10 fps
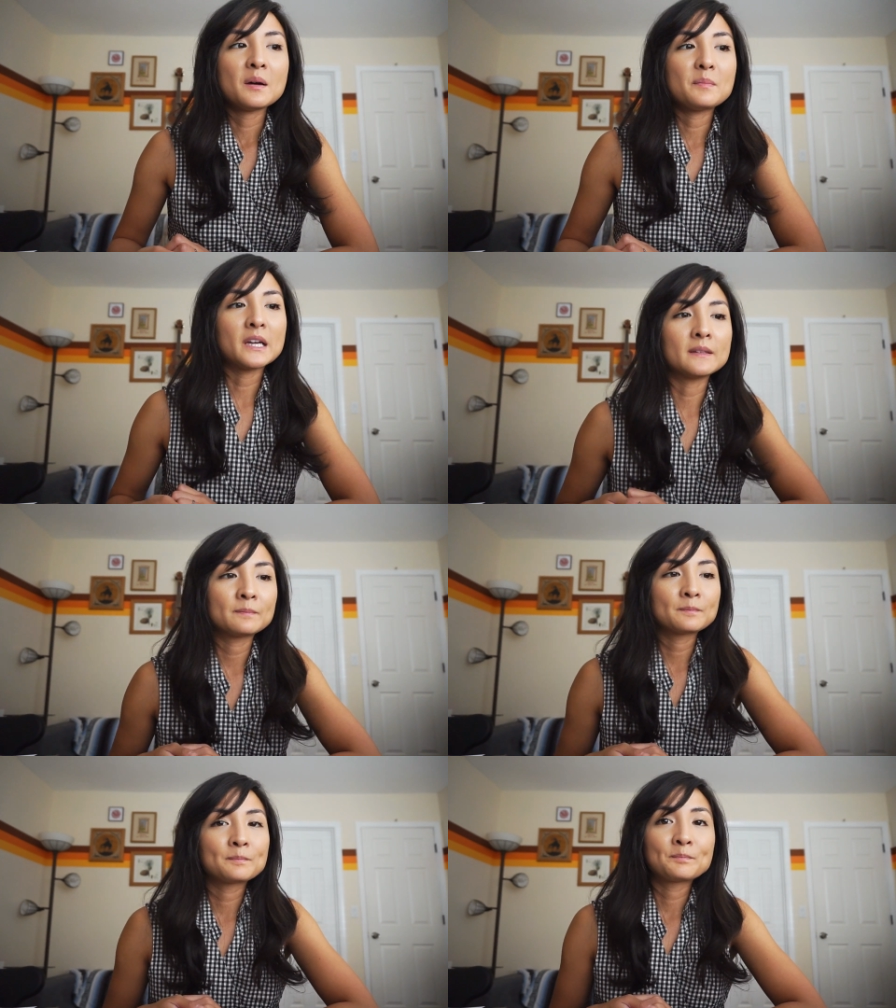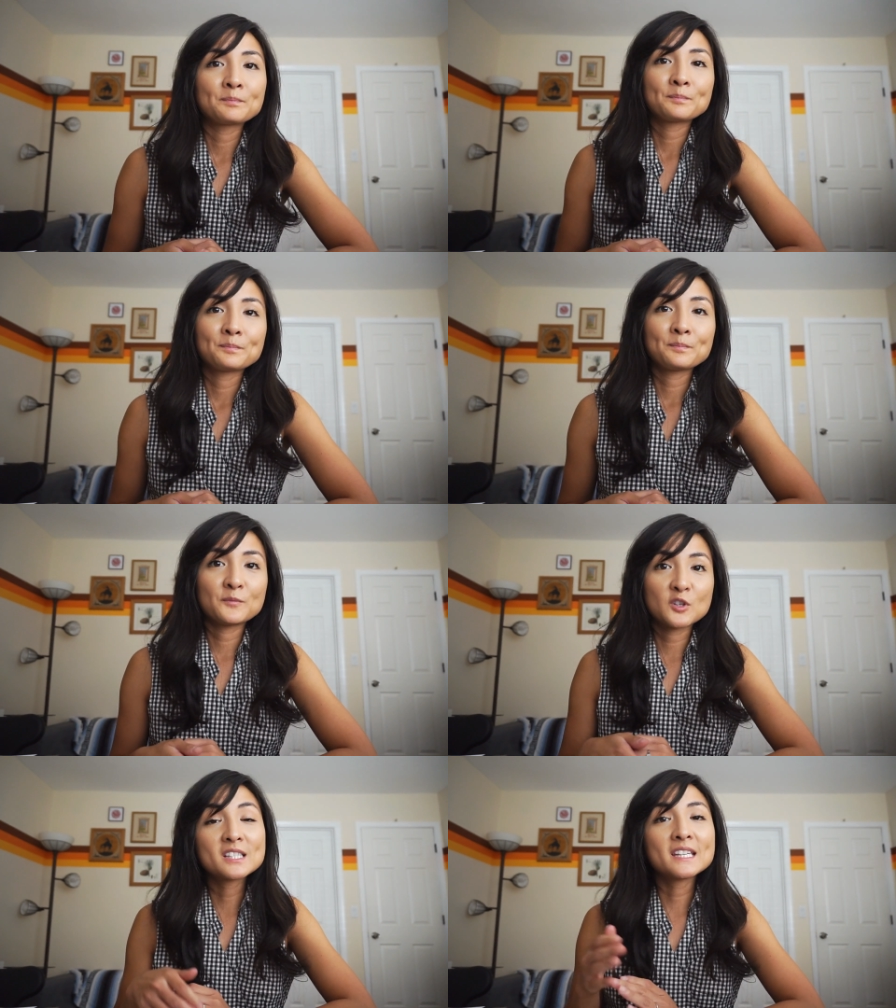but
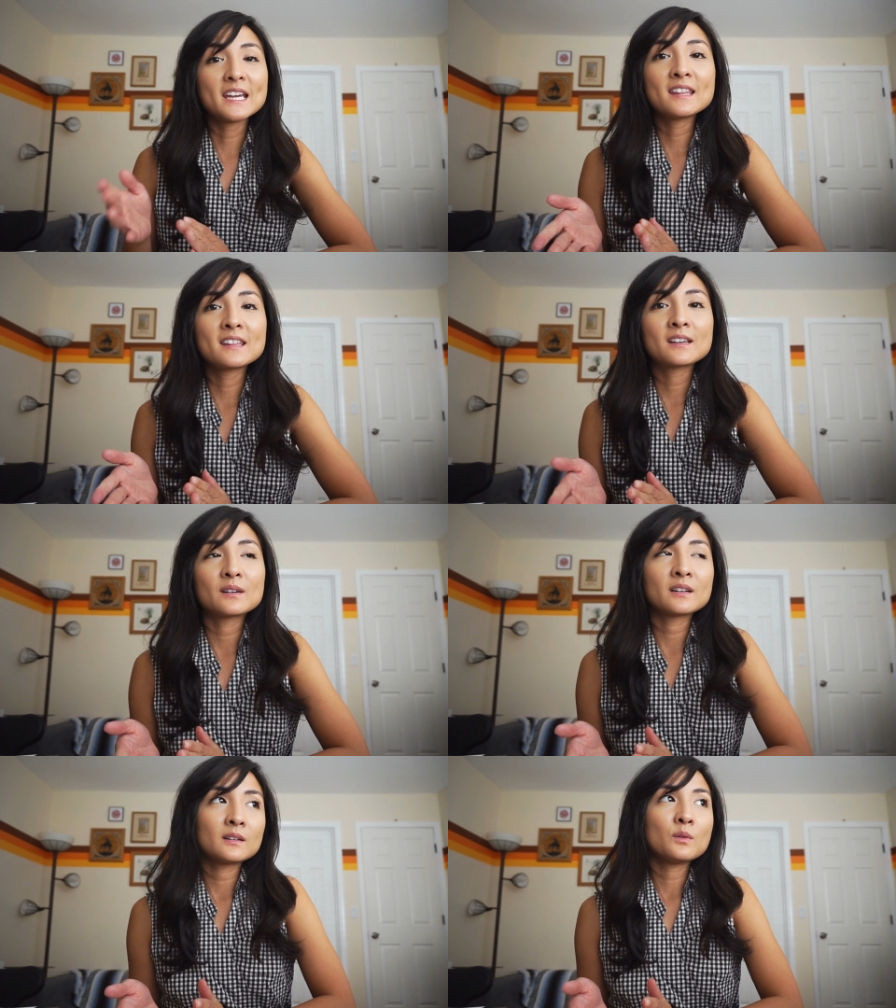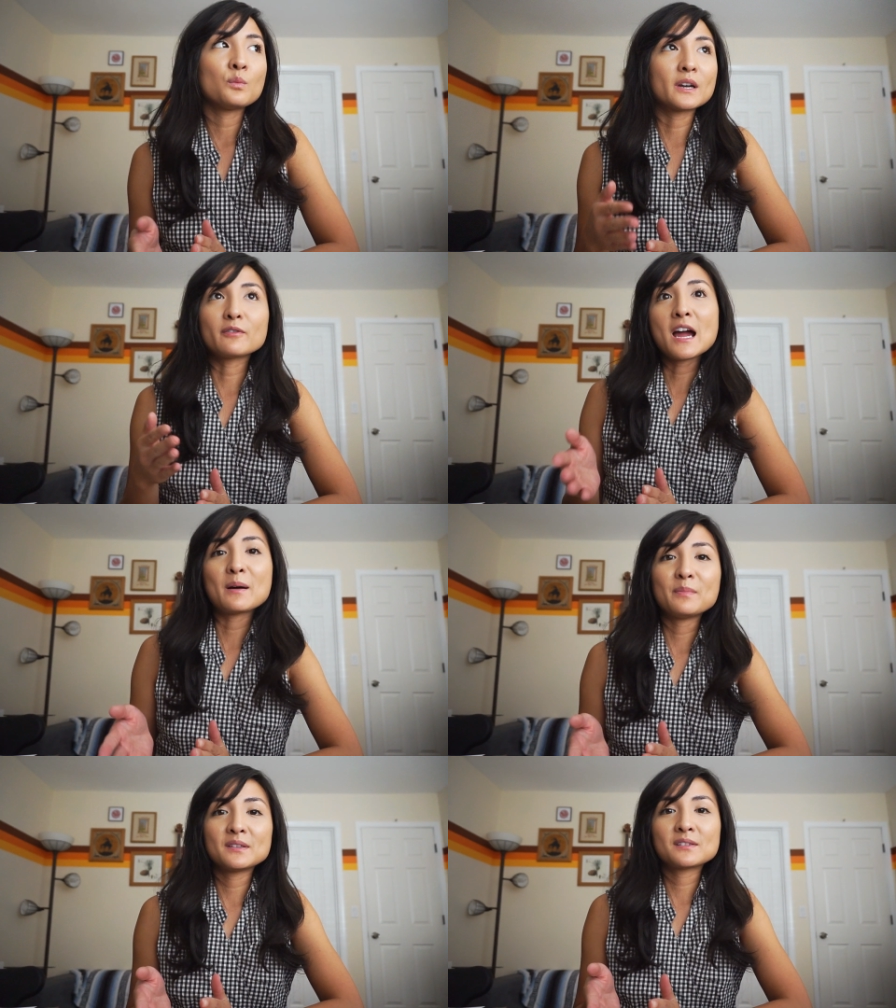just take whatever
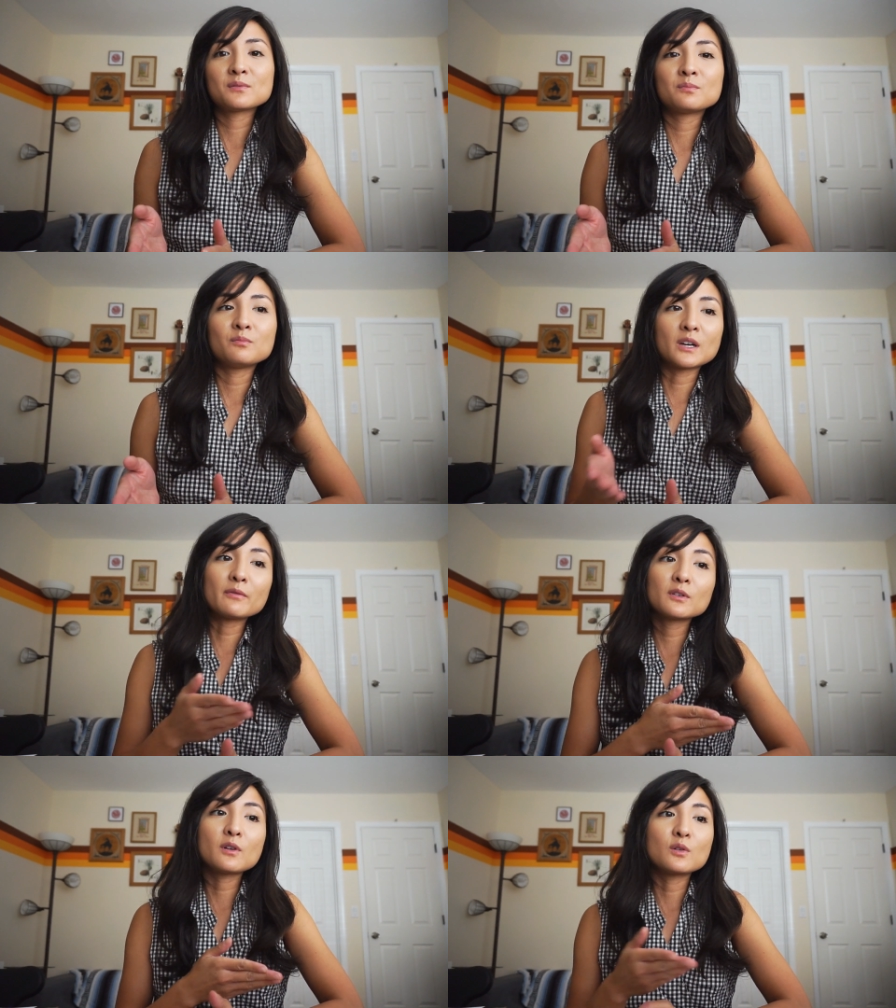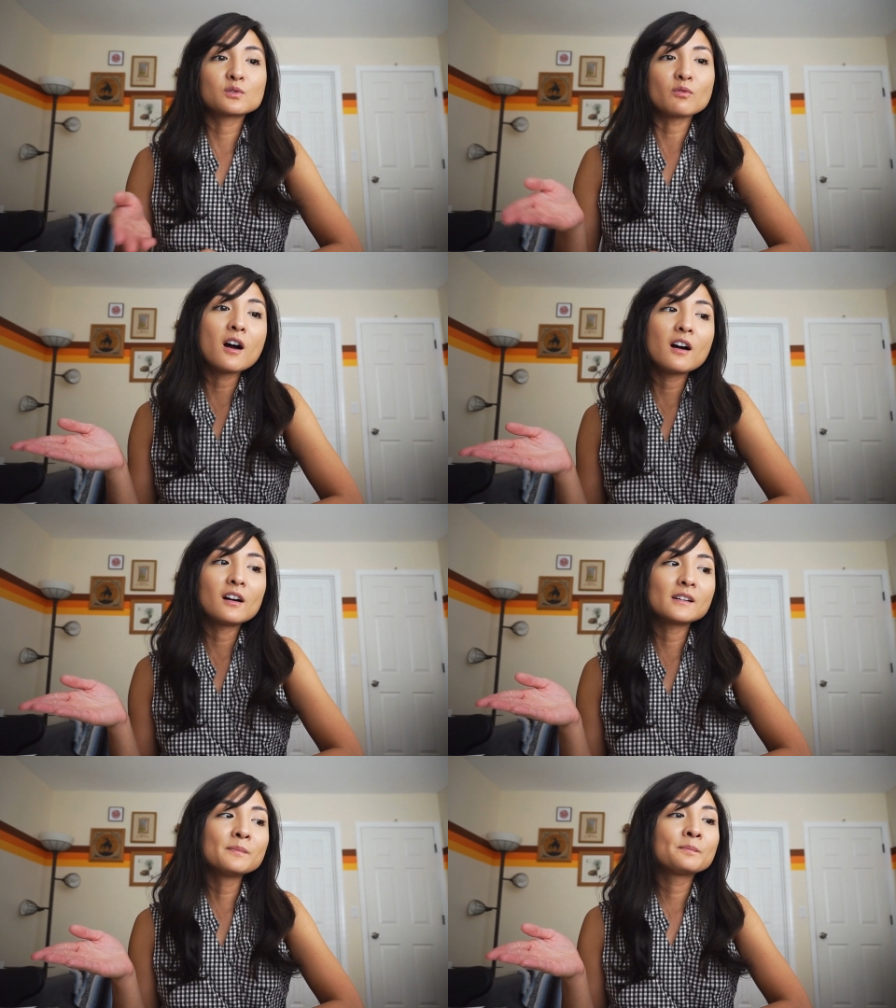happens, whatever goes
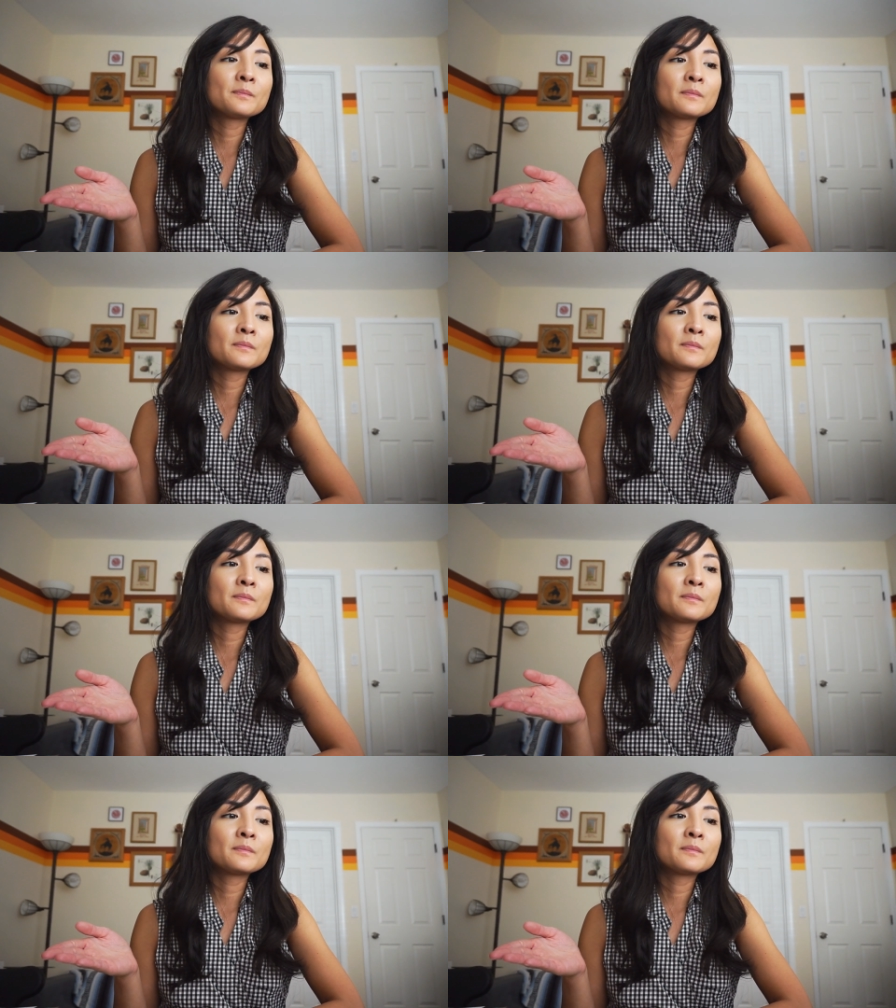wrong,